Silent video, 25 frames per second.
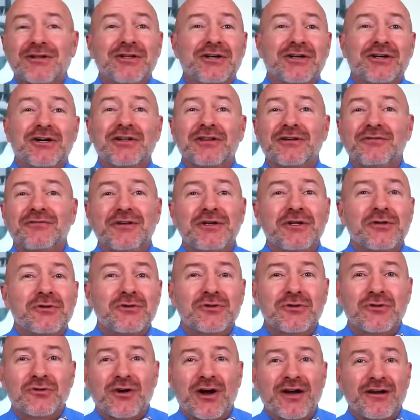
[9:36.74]
Click on the video
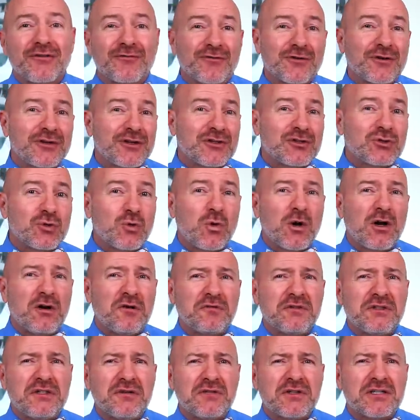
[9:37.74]
to the right for the
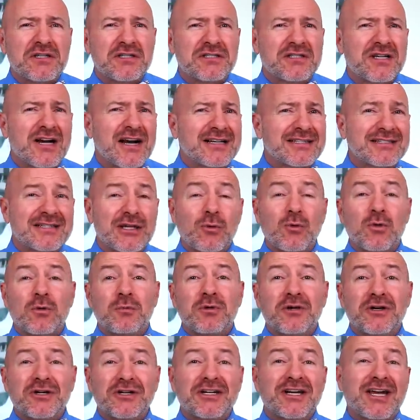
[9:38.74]
12 dividend stocks that will
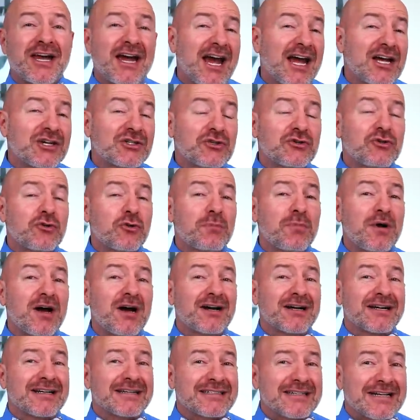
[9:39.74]
put cash in your
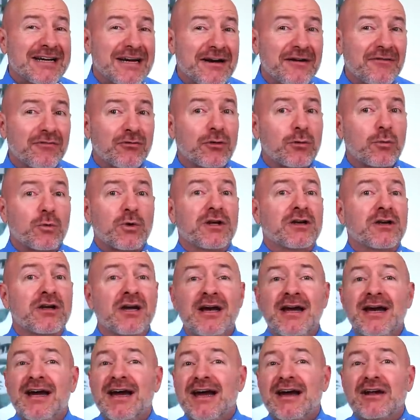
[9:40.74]
pocket every week,
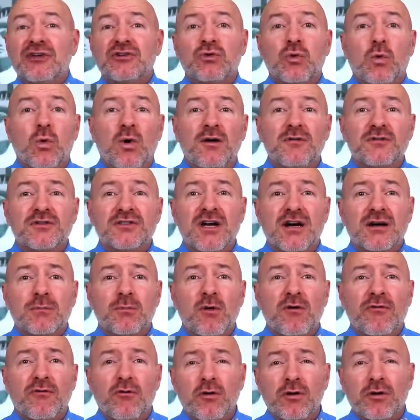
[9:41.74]
a 12 stock
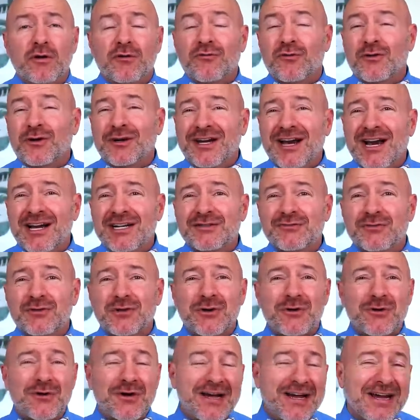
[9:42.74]
portfolio for cash
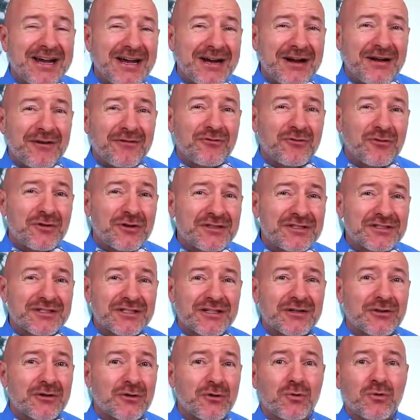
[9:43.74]
flow every
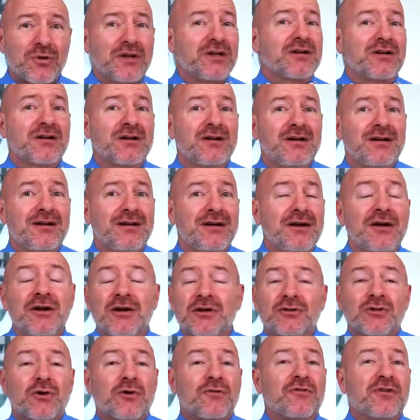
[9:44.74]
single week.
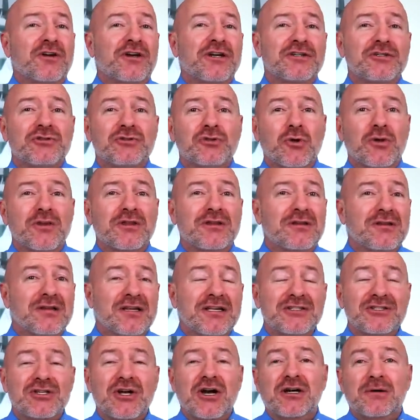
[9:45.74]
Don't forget to join the
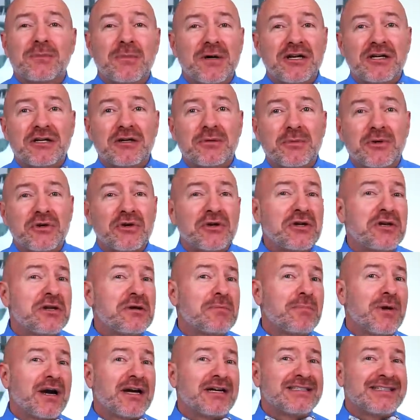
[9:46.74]
Let's Talk Money
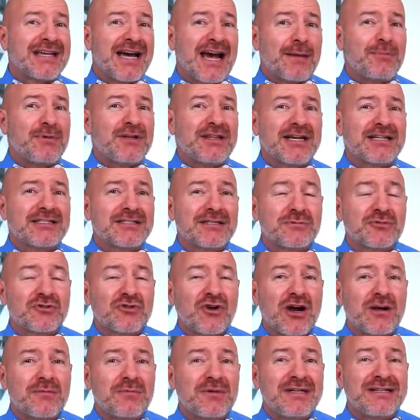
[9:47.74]
community by tapping that
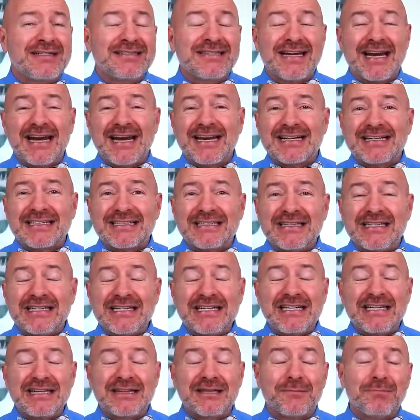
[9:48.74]
subscribe button and
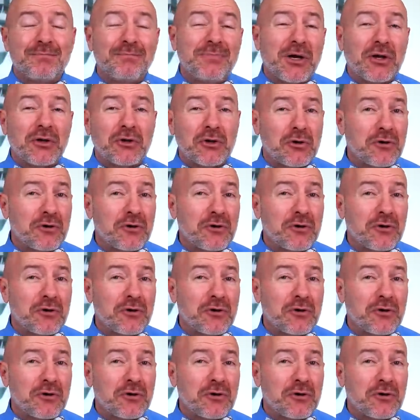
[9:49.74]
clicking the bell